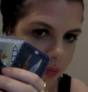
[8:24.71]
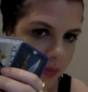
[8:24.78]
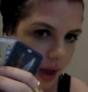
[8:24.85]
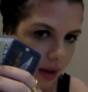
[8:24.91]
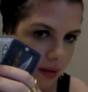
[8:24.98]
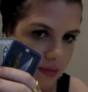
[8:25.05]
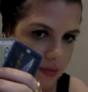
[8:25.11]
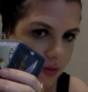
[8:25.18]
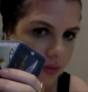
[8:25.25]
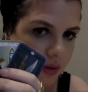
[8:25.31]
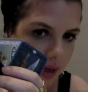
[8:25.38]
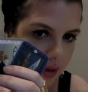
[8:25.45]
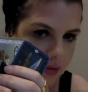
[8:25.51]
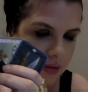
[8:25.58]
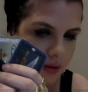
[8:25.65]
yeah, so
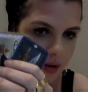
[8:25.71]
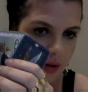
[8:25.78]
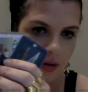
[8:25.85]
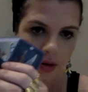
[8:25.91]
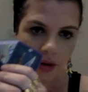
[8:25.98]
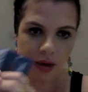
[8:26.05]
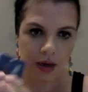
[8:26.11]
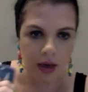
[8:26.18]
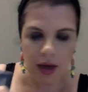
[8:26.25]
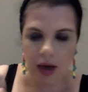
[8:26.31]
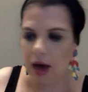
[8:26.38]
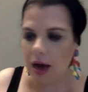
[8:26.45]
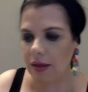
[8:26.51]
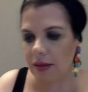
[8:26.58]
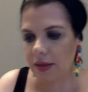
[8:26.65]
the answer,
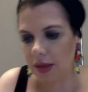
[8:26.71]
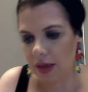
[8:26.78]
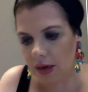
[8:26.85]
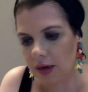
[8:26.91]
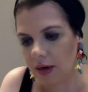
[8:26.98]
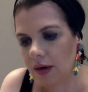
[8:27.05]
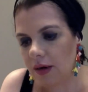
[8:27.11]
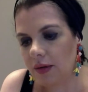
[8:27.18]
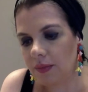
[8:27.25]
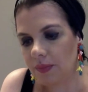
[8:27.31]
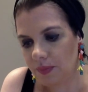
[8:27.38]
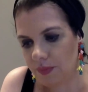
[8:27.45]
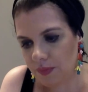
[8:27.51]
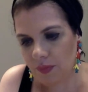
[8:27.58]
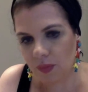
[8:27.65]
I think,
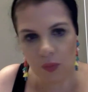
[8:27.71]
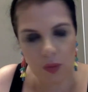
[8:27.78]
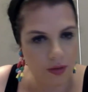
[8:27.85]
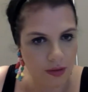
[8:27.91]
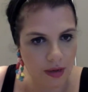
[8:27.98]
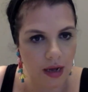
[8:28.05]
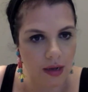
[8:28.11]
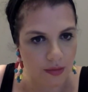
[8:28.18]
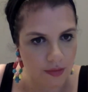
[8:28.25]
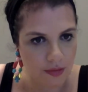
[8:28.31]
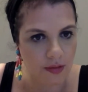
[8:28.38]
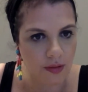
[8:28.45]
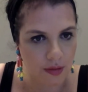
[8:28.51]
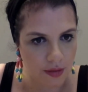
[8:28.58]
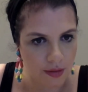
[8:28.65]
is yes.